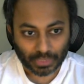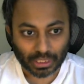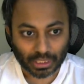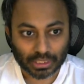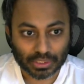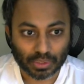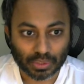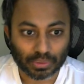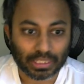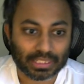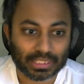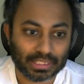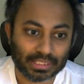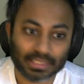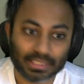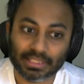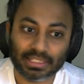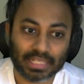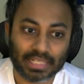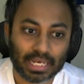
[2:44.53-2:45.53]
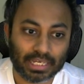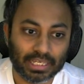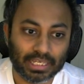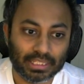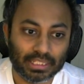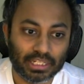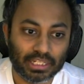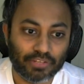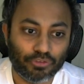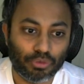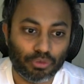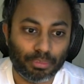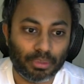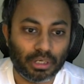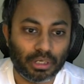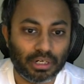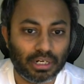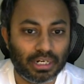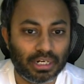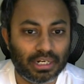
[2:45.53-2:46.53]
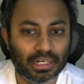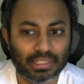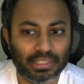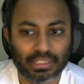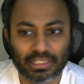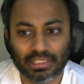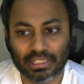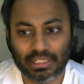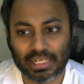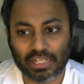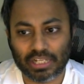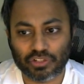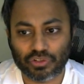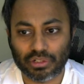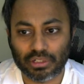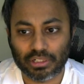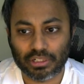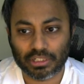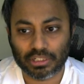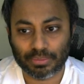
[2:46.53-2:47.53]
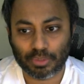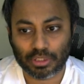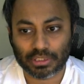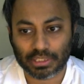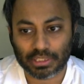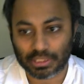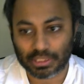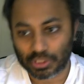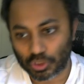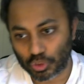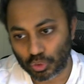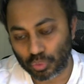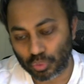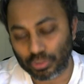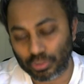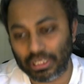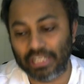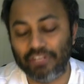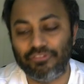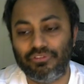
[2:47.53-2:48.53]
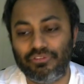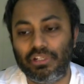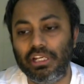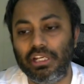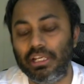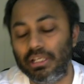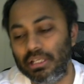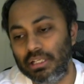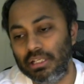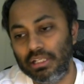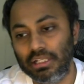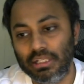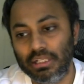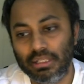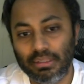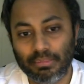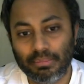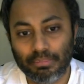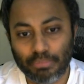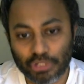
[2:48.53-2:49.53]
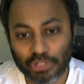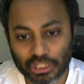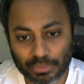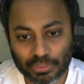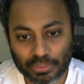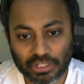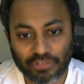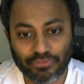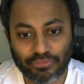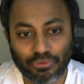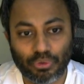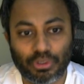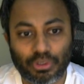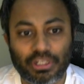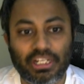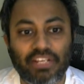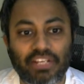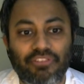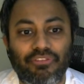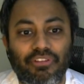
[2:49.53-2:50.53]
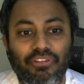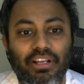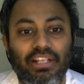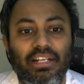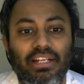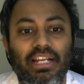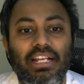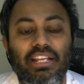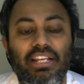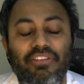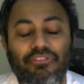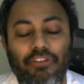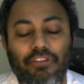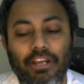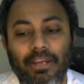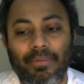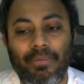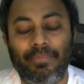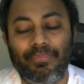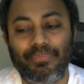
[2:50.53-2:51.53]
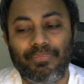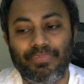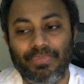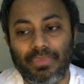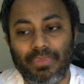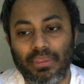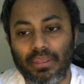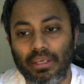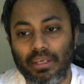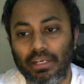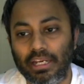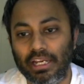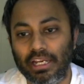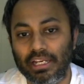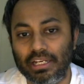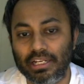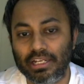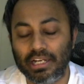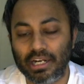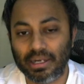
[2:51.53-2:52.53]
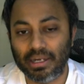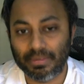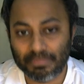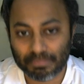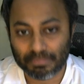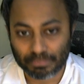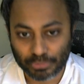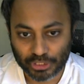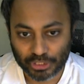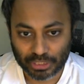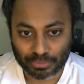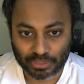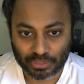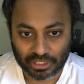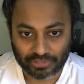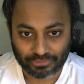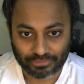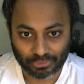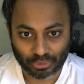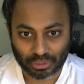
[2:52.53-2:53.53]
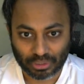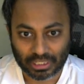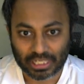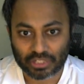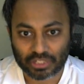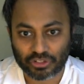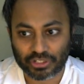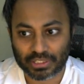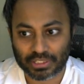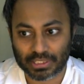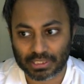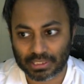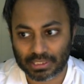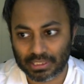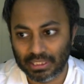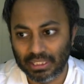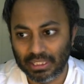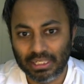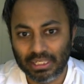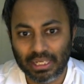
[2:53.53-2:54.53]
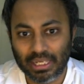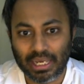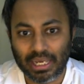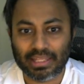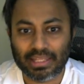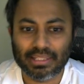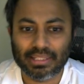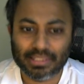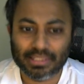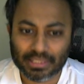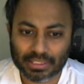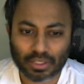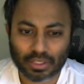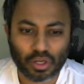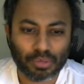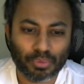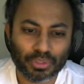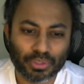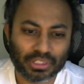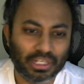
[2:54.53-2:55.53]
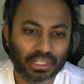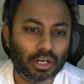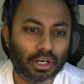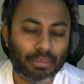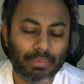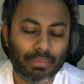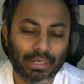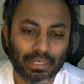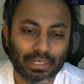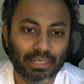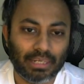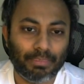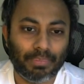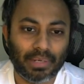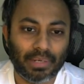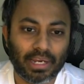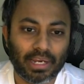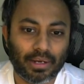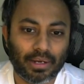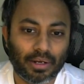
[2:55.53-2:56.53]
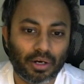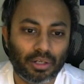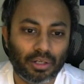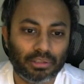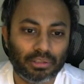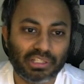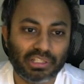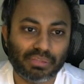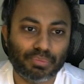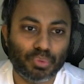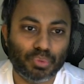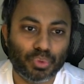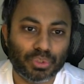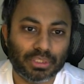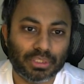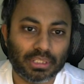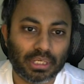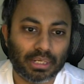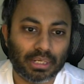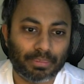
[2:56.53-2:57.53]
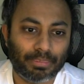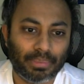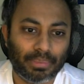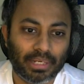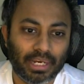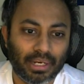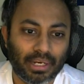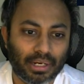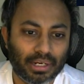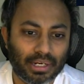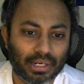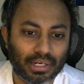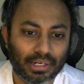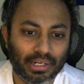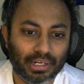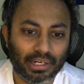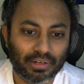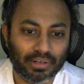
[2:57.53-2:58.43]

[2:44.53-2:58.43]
So knight c6 attacking the d4 pawn, and I think the natural response is to go knight f3. Bishop g4, d5, knight e5. Again, bishop g4, knight g6. I think this is almost like automatically played. All these moves are played, and